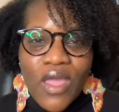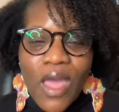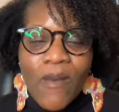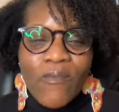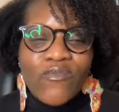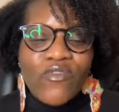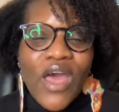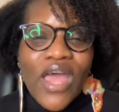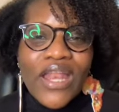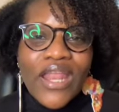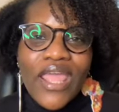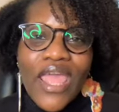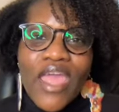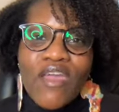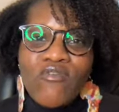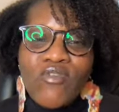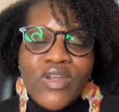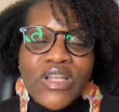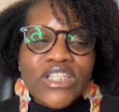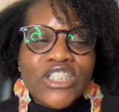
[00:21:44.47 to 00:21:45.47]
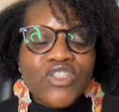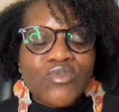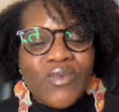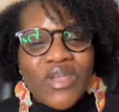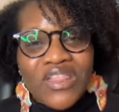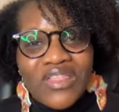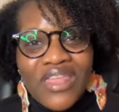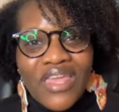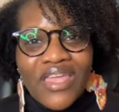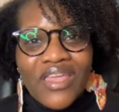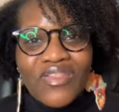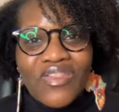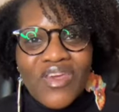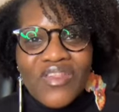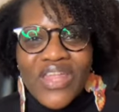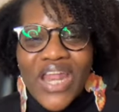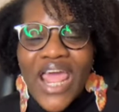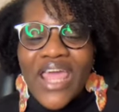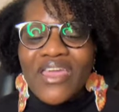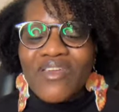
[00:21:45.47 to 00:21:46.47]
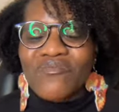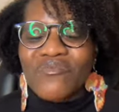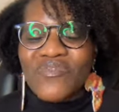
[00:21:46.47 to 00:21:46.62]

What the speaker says: I'm finding every sweet thing in there that I can